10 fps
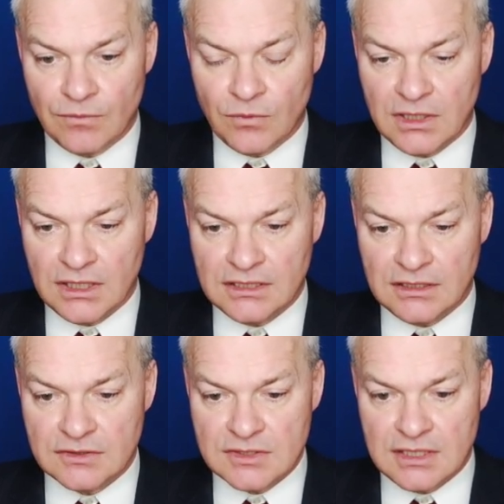Well, I
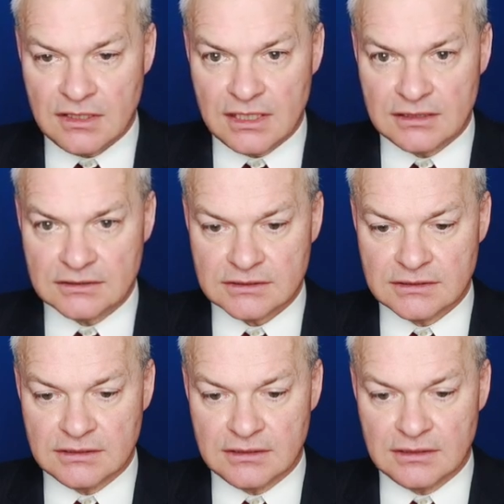didn't see that.
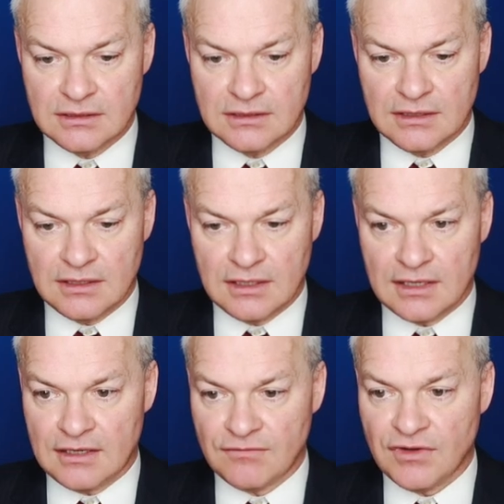
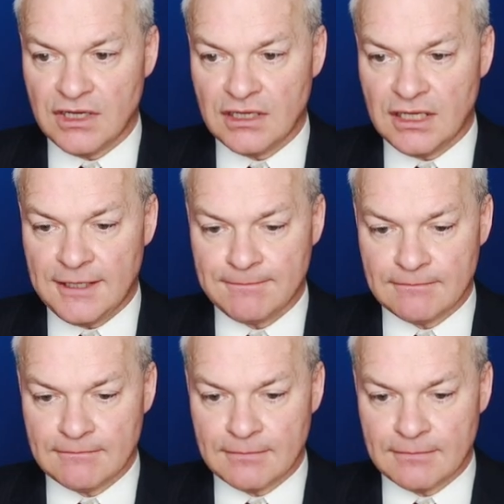And finally,